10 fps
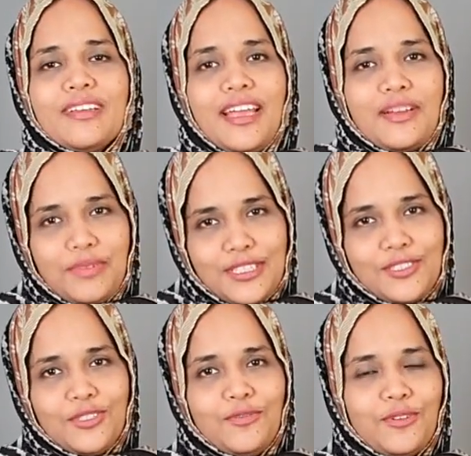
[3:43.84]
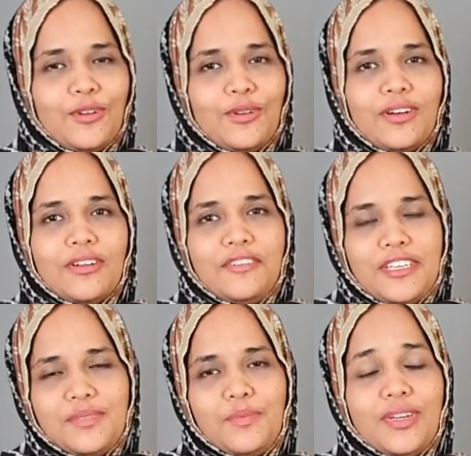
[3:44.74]
And please do follow our
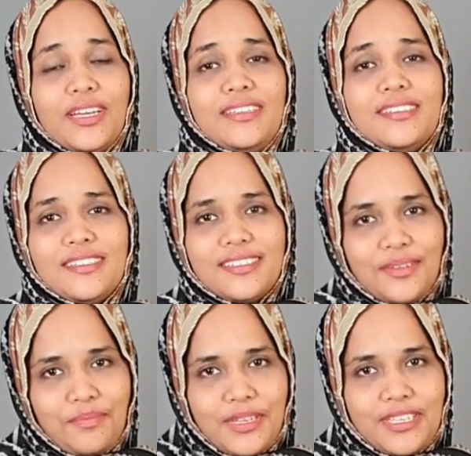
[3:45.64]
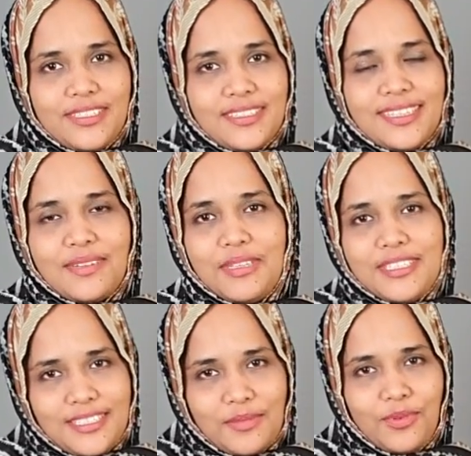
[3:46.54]
Facebook and Instagram pages, and
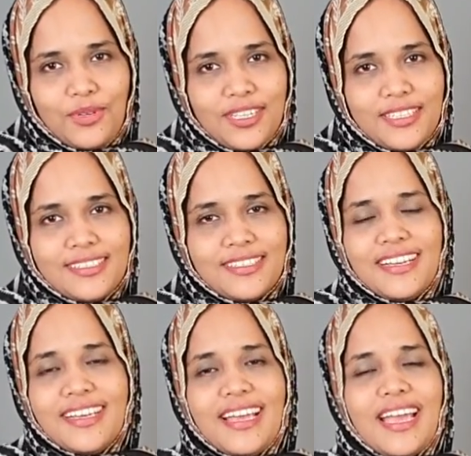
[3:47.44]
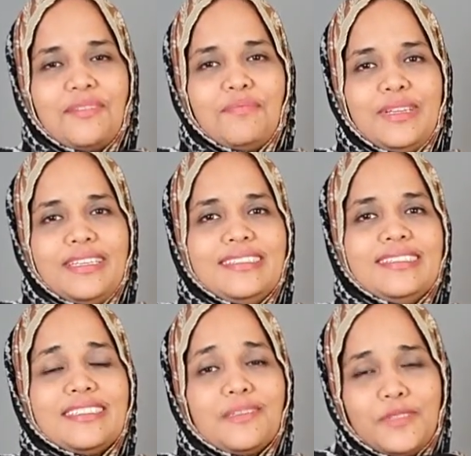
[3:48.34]
please support us, and please
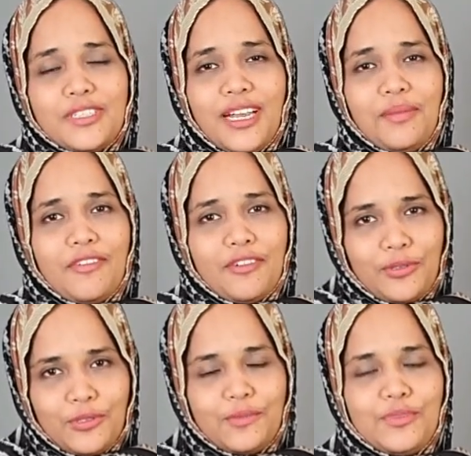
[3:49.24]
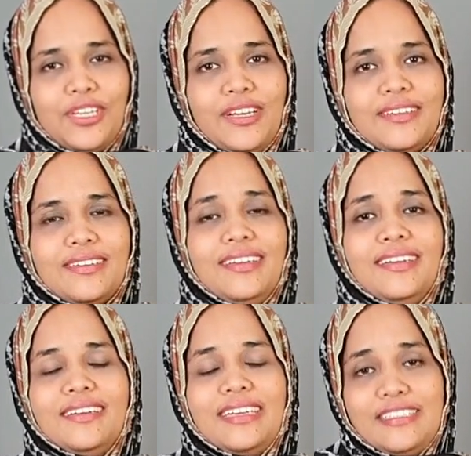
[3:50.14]
subscribe our YouTube channel
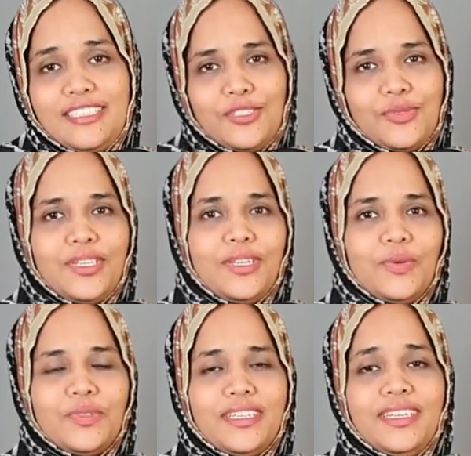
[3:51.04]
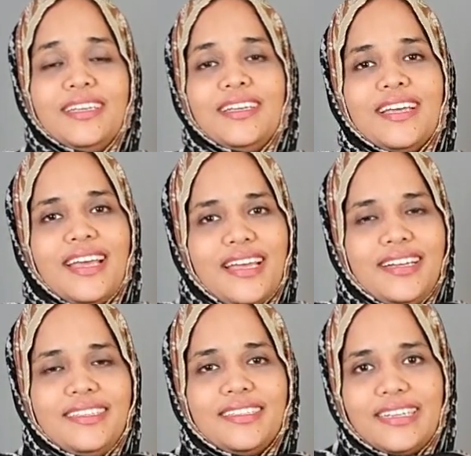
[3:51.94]
Ethnic Zuri Clothing,
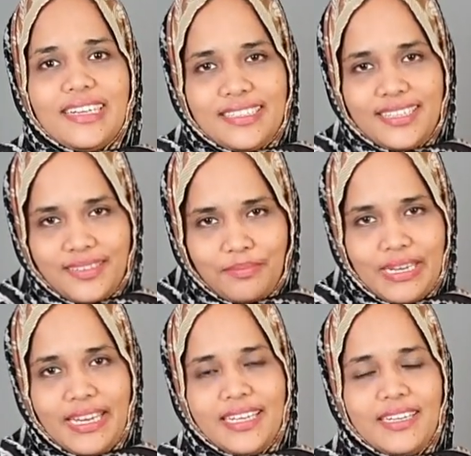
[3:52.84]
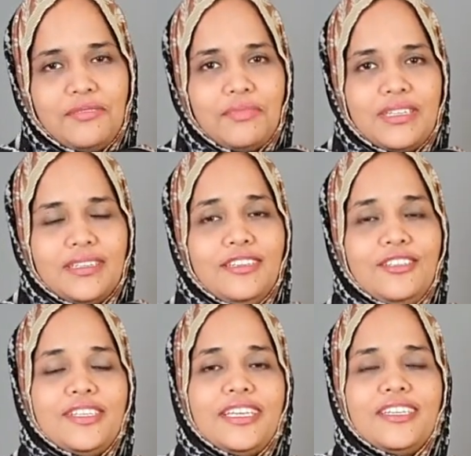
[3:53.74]
and click the bell icon button
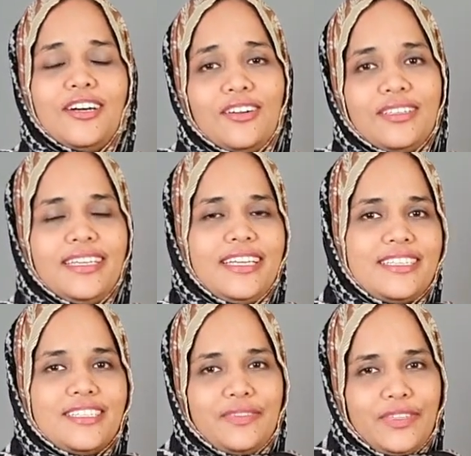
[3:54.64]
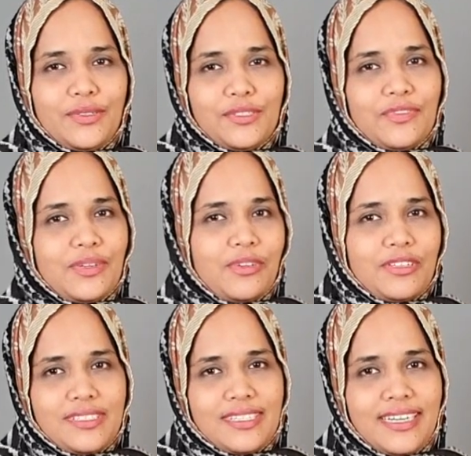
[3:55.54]
to get all the latest videos from
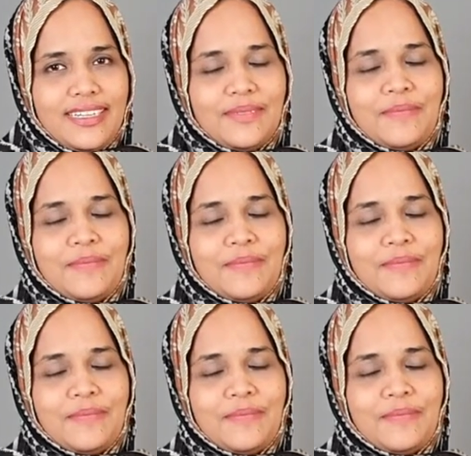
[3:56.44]
our side.